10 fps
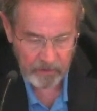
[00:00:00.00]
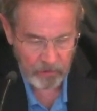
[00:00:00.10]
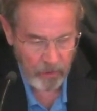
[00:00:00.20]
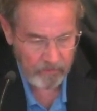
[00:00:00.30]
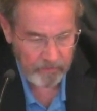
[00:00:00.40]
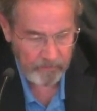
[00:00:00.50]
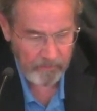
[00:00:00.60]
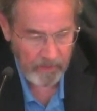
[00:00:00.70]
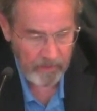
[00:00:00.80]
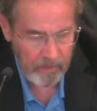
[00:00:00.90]
is over,
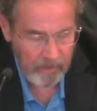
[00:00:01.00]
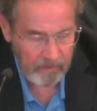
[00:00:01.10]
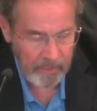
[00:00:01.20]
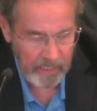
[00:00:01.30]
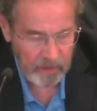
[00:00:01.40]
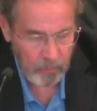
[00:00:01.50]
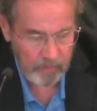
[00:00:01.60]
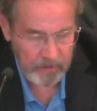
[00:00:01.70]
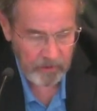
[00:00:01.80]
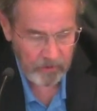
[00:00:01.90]
the case will
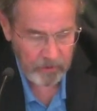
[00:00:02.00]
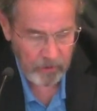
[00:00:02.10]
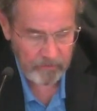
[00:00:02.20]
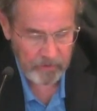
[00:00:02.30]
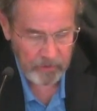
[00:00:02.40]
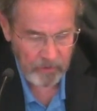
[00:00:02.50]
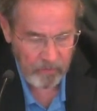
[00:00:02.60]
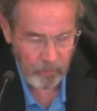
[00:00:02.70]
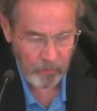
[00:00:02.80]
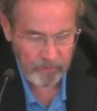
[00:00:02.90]
be turned over to the
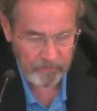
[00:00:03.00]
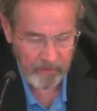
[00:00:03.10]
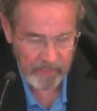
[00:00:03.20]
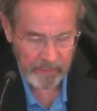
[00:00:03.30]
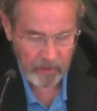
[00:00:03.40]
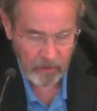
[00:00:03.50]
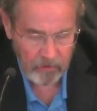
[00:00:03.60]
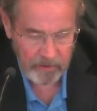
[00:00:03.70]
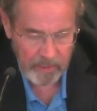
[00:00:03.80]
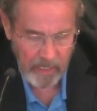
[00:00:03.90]
board for any
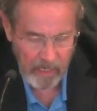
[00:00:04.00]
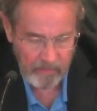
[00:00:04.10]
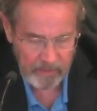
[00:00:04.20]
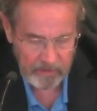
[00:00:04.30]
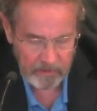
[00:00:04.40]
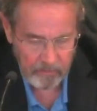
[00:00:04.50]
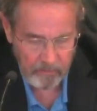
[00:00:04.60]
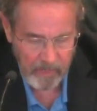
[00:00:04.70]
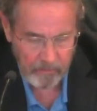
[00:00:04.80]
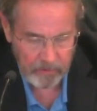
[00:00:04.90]
closing comments,
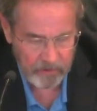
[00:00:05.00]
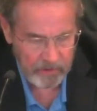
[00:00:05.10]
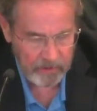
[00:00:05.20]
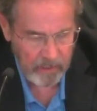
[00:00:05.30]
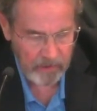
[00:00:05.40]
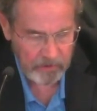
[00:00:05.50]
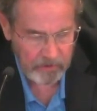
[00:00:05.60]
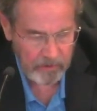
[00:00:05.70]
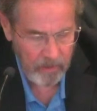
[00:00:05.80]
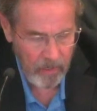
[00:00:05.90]
members'
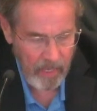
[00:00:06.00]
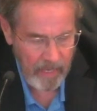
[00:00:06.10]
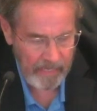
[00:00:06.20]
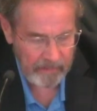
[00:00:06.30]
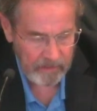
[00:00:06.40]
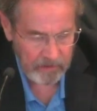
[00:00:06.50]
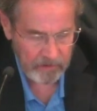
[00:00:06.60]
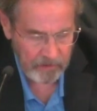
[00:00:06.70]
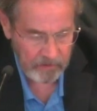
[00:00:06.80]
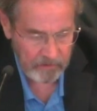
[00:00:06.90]
discussion, and
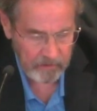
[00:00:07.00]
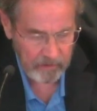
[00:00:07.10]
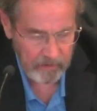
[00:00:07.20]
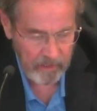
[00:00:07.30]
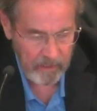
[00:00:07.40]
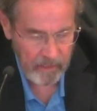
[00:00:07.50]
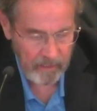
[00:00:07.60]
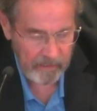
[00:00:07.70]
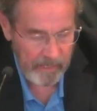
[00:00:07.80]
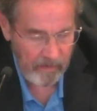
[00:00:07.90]
decision.
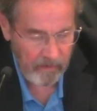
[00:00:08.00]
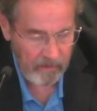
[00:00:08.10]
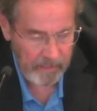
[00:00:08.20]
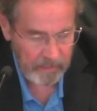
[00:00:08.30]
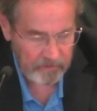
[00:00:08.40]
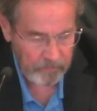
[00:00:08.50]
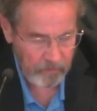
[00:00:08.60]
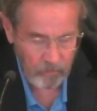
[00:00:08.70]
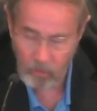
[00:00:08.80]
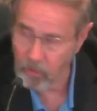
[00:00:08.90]
And now I'll ask for
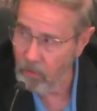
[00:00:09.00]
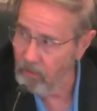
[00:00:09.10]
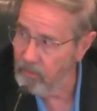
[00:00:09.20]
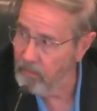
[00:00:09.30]
a roll call of